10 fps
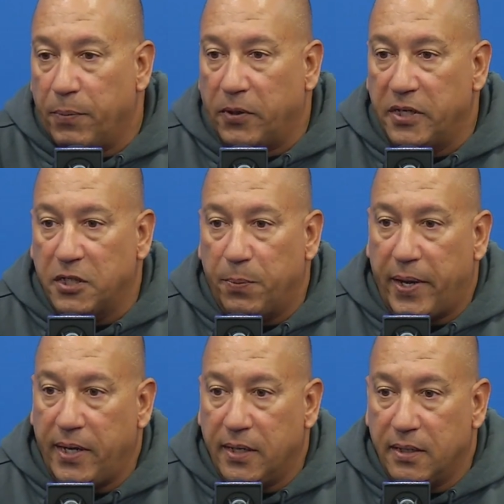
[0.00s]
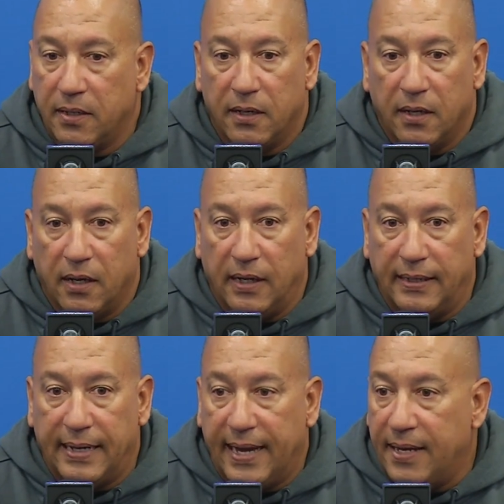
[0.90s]
participate in
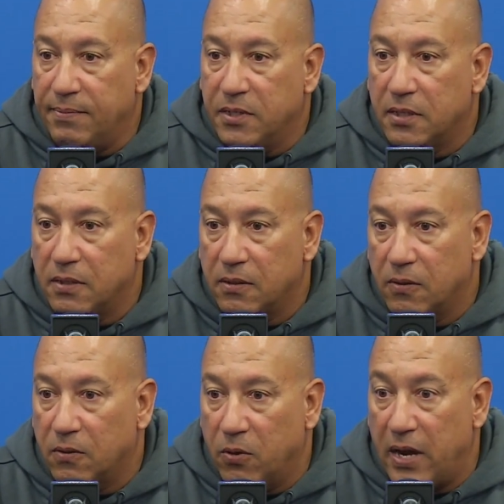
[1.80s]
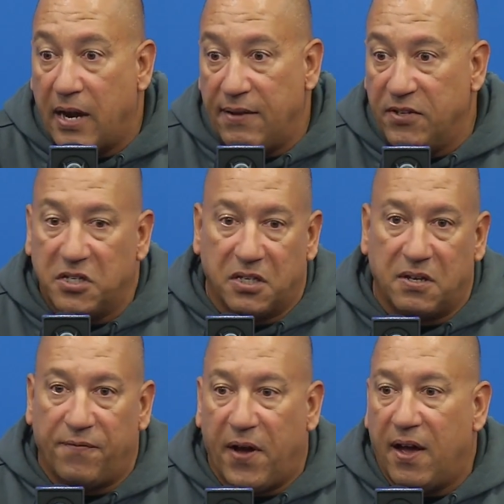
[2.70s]
games, or not even
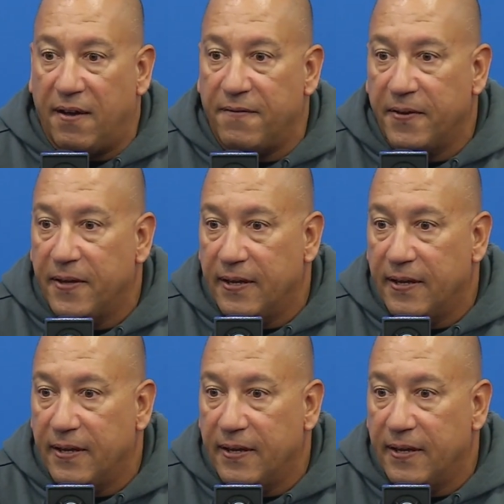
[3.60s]
65.